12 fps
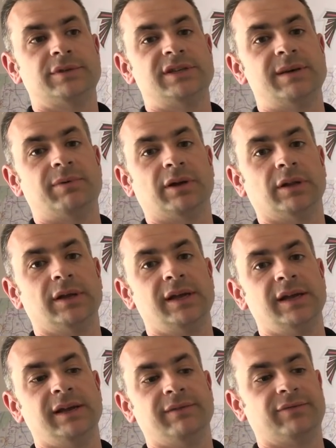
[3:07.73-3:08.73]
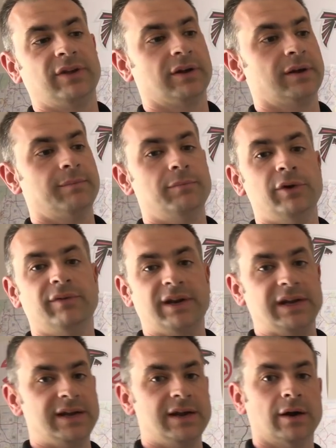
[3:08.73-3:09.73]
typically if they're going to move in
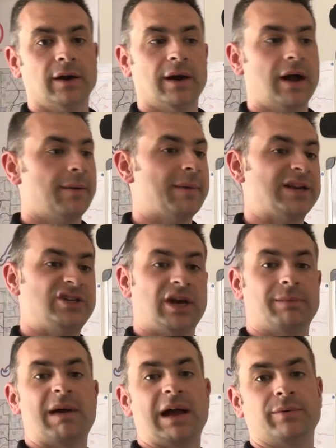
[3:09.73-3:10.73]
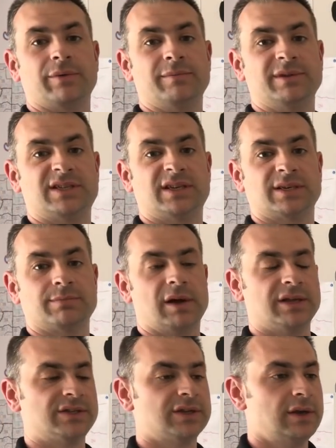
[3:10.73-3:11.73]
a year, I might check back with them in 6
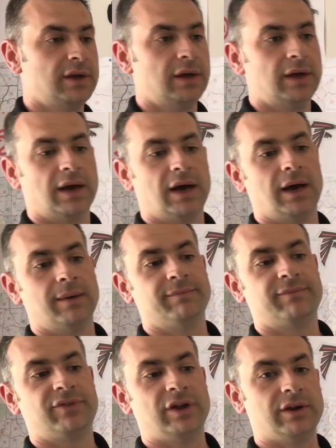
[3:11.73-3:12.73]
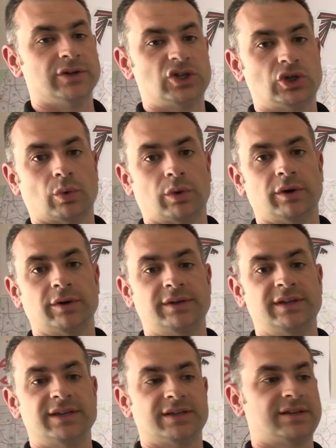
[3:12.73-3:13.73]
months. They're shorter
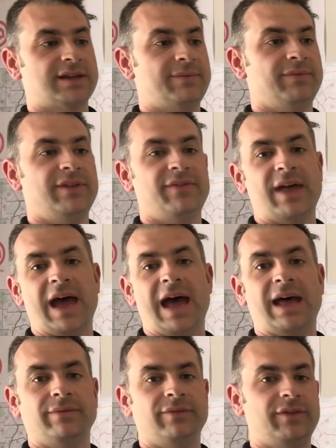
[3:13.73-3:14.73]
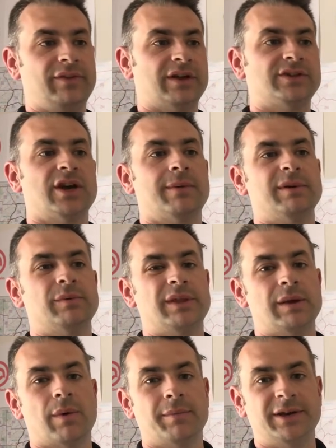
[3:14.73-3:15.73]
than that, and then they'll tell me when
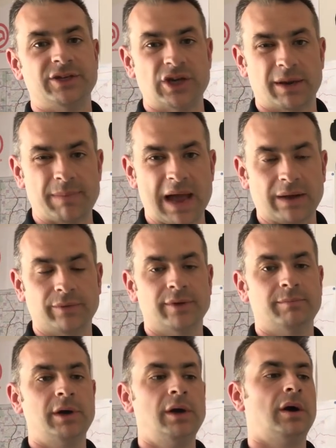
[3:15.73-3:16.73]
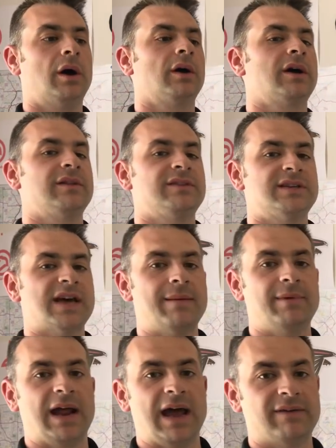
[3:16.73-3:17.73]
they want me to check back with them. I'll cut the
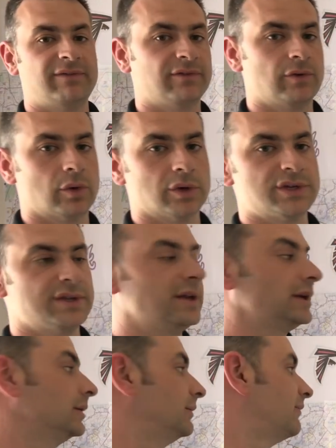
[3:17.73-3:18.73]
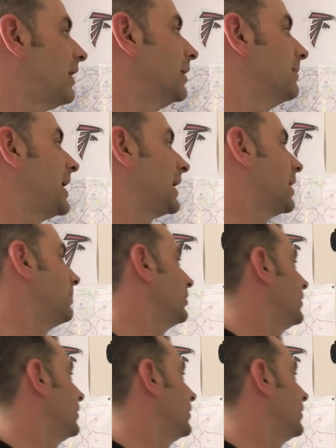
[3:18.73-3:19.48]
time in half, of course, and then follow back up